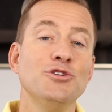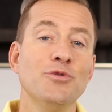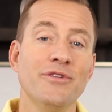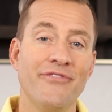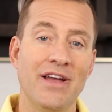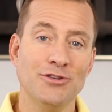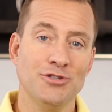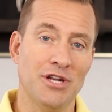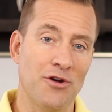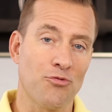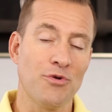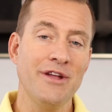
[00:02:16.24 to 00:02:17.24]
a new
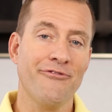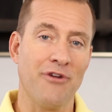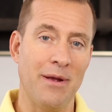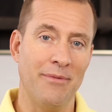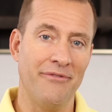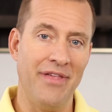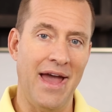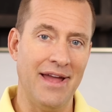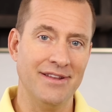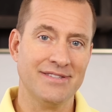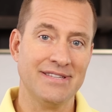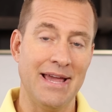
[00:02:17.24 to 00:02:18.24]
invention, a reframe of
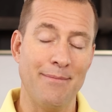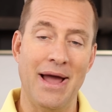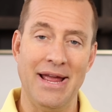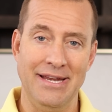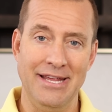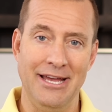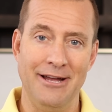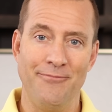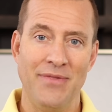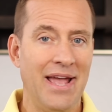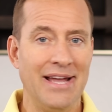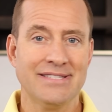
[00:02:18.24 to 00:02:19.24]
that same idea.
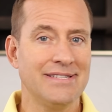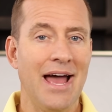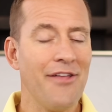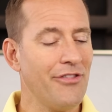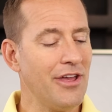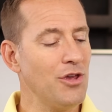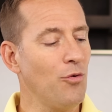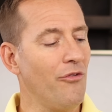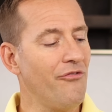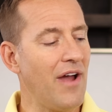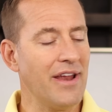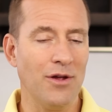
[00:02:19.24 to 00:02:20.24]
It's not that you will
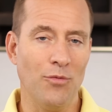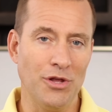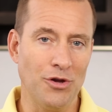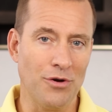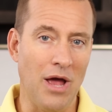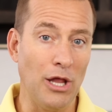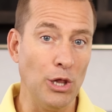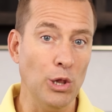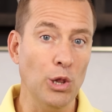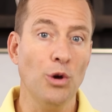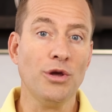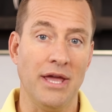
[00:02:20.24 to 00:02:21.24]
find it when you're not
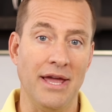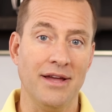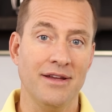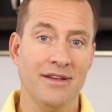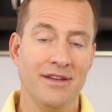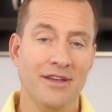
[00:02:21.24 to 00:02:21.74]
looking,